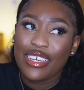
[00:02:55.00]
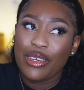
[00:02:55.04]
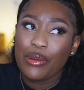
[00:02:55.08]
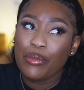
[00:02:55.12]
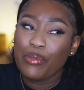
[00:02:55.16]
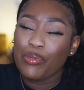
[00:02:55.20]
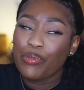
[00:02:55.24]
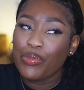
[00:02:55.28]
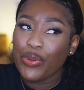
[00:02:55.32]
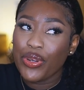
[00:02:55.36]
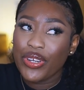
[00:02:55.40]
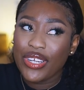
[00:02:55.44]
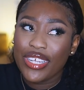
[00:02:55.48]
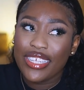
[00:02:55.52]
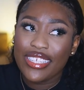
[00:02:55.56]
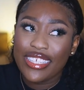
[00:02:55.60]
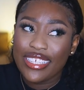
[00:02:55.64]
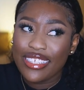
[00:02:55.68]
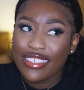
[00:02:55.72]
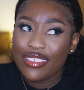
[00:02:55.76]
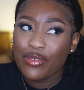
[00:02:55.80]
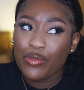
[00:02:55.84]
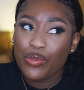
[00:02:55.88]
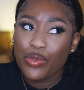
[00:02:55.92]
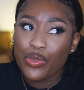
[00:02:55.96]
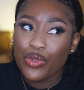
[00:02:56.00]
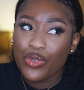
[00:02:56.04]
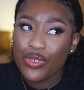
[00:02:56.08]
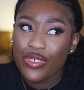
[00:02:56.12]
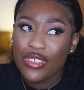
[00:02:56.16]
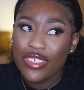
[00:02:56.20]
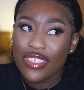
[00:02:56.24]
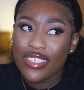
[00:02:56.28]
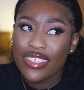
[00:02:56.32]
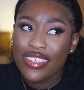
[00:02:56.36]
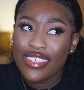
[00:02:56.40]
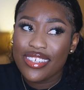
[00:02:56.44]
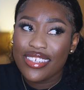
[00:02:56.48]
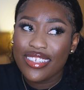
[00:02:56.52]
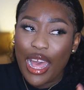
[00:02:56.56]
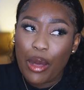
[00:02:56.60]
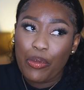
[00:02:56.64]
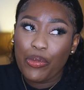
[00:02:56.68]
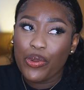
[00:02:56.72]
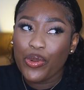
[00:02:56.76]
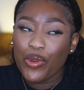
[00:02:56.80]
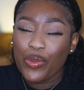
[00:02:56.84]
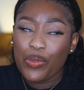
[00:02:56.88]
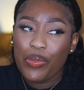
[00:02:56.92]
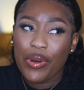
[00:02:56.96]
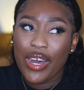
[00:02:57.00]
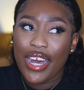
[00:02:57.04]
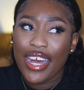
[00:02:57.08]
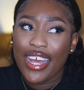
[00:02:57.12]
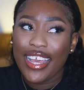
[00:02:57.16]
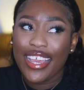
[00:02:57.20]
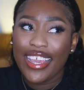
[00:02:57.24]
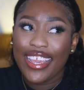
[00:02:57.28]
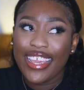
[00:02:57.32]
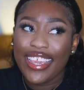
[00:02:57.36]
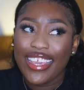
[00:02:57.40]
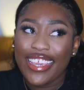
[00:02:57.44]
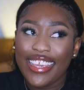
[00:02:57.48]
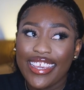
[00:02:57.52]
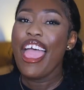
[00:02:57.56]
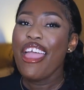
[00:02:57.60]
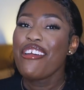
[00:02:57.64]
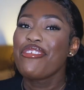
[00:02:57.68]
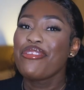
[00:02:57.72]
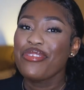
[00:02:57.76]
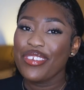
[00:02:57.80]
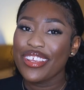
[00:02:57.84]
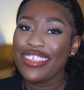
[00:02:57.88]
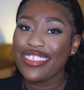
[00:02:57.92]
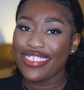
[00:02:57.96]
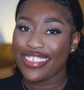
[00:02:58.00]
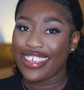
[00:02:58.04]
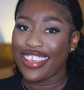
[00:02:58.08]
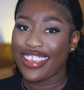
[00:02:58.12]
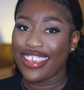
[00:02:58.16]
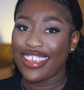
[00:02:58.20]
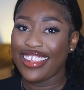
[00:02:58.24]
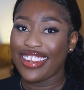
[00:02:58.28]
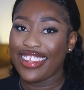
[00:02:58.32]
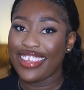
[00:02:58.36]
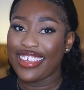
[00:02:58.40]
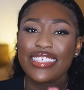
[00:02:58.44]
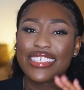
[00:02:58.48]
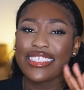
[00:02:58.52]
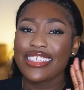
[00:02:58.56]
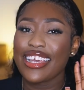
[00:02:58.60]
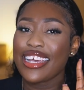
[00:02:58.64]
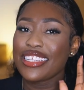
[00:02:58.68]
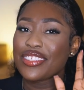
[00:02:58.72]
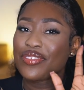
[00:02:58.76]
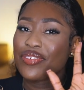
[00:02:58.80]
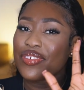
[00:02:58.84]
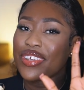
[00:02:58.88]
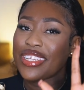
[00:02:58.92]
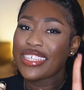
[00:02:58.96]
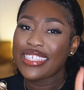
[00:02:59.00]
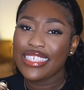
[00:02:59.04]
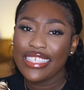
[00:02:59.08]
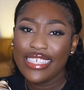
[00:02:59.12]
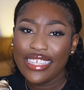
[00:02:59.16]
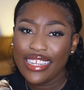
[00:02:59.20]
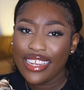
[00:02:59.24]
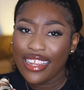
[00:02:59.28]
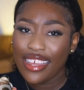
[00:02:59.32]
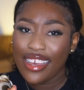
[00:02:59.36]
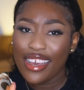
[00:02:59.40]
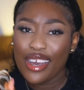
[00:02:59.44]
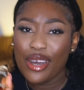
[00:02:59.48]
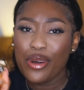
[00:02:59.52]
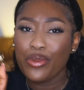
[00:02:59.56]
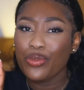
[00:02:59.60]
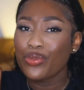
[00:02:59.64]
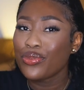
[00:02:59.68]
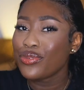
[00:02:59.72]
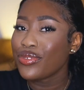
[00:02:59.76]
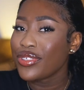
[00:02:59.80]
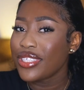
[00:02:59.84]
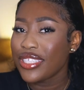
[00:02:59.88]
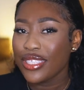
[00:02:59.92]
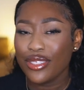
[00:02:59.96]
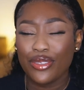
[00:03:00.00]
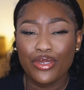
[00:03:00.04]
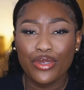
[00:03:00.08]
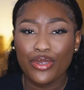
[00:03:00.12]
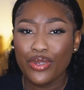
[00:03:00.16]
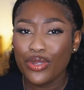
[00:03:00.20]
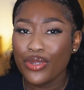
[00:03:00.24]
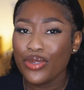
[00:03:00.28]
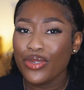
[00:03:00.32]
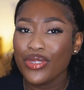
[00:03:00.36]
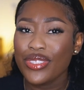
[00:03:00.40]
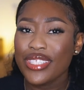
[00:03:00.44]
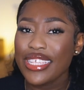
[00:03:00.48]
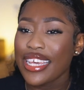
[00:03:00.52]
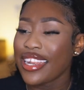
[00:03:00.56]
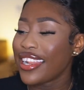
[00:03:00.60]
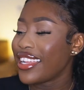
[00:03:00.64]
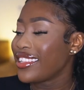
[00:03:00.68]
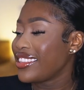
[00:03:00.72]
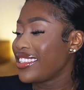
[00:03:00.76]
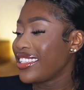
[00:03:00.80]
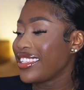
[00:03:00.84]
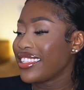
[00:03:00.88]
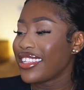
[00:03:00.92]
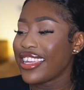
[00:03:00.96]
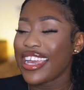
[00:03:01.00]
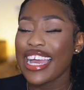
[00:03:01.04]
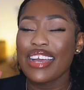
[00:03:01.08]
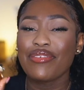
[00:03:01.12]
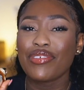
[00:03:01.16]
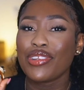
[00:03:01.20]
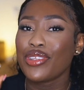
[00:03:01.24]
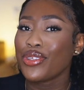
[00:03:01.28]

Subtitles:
burning wood, apple pie, everything in it. This has vanilla, woody notes, and I think they have a